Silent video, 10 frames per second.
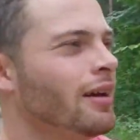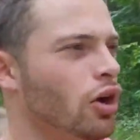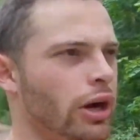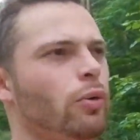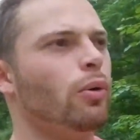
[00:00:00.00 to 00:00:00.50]

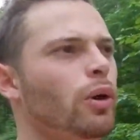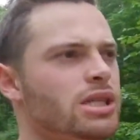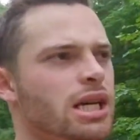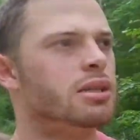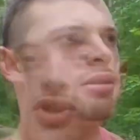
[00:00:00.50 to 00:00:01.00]
Okay, where
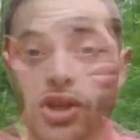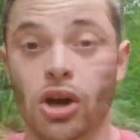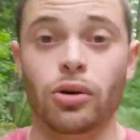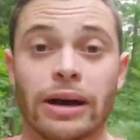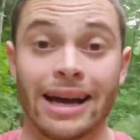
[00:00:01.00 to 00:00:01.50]
was I?
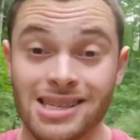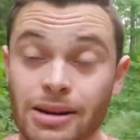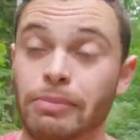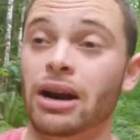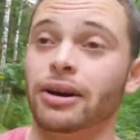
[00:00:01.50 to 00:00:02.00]
So, as
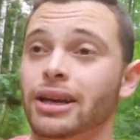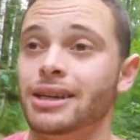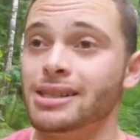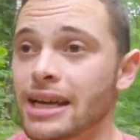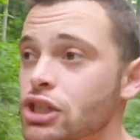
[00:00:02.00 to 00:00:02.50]
an
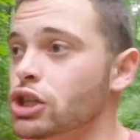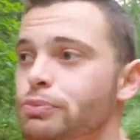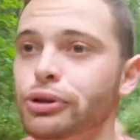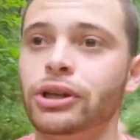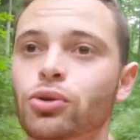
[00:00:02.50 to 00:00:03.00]
American, it's
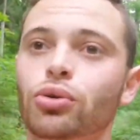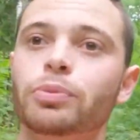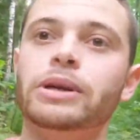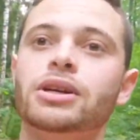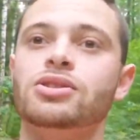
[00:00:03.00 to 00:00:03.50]
actually pretty
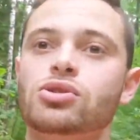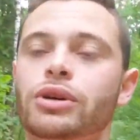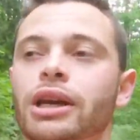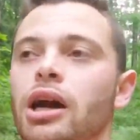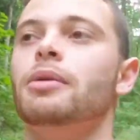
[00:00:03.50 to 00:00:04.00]
cool because
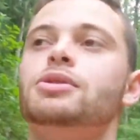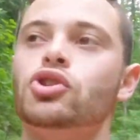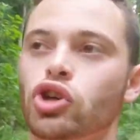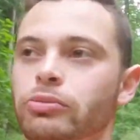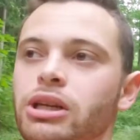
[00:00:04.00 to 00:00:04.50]
you can come
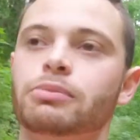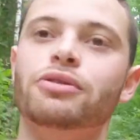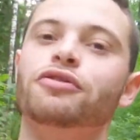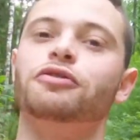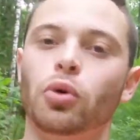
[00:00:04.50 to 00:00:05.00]
to Germany
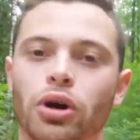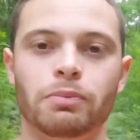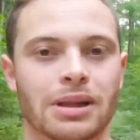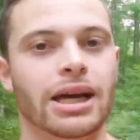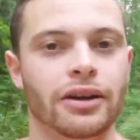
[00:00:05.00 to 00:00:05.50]
before
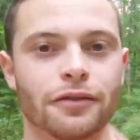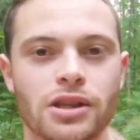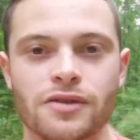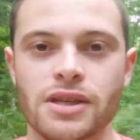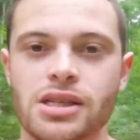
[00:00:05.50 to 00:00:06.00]
applying
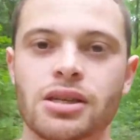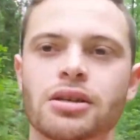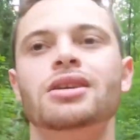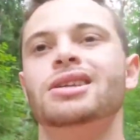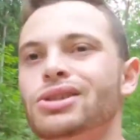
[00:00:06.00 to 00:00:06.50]
for this
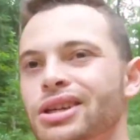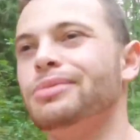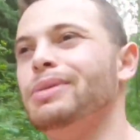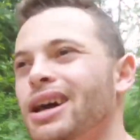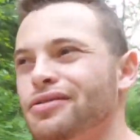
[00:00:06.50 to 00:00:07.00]
visa. You
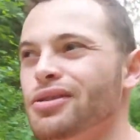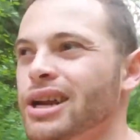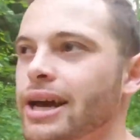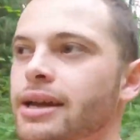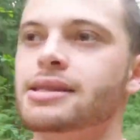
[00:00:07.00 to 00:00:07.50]
can apply
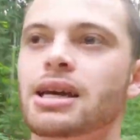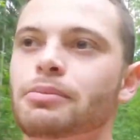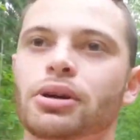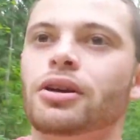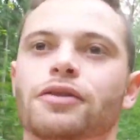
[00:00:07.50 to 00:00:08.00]
for it ahead of
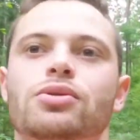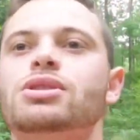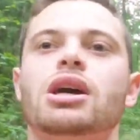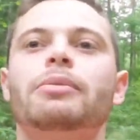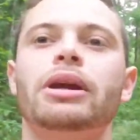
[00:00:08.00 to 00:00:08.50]
time, but if you
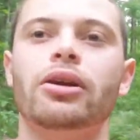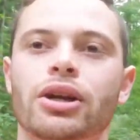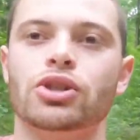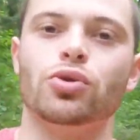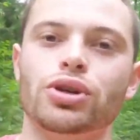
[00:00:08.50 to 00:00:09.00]
just come here
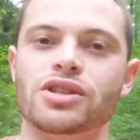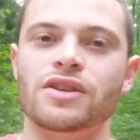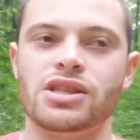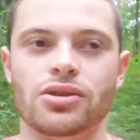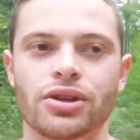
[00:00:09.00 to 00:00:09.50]
on a
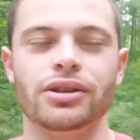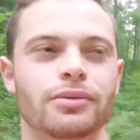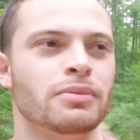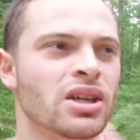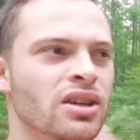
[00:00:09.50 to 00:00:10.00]
tourist visa or
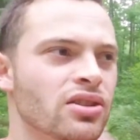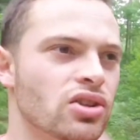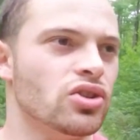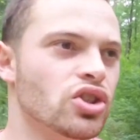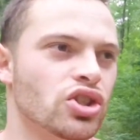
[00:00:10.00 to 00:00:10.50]
the
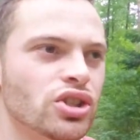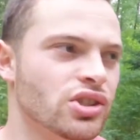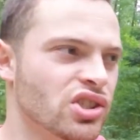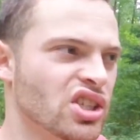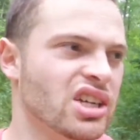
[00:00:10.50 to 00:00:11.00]

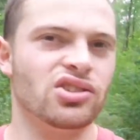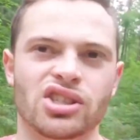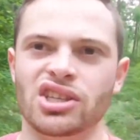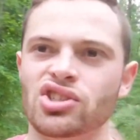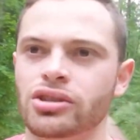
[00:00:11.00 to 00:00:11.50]

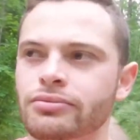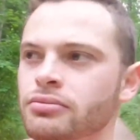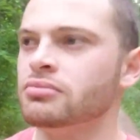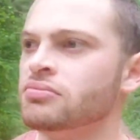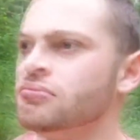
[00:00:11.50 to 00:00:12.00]
Schengen,